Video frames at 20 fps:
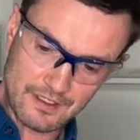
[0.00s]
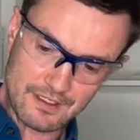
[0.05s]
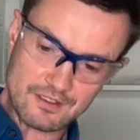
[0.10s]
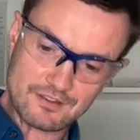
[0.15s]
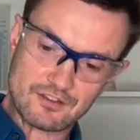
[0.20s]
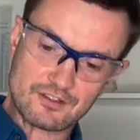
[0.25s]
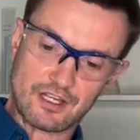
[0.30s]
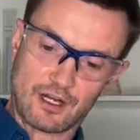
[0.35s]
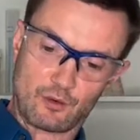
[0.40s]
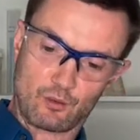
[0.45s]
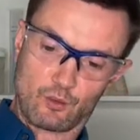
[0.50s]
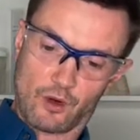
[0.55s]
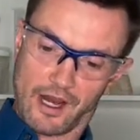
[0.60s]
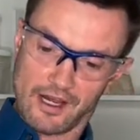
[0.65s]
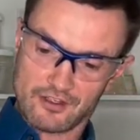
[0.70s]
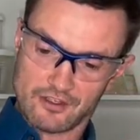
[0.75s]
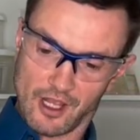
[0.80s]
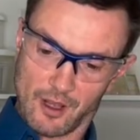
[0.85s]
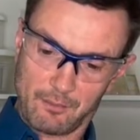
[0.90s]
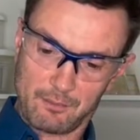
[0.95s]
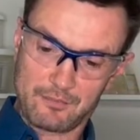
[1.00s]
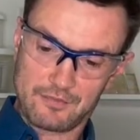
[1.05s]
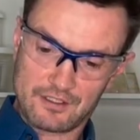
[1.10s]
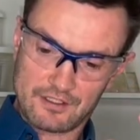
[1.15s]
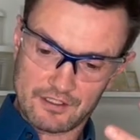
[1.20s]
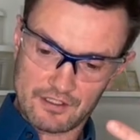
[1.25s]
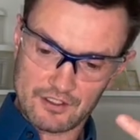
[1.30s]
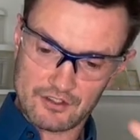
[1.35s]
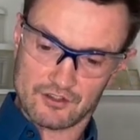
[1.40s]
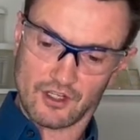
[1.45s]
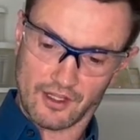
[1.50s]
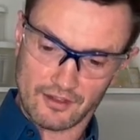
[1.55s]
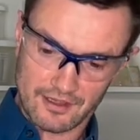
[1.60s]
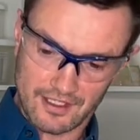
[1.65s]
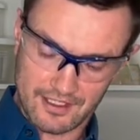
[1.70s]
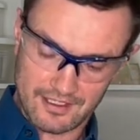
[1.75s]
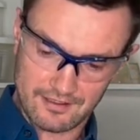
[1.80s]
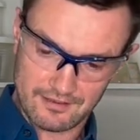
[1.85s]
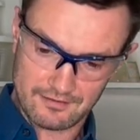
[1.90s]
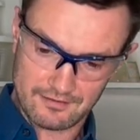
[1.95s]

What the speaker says: just kind of rise up suddenly.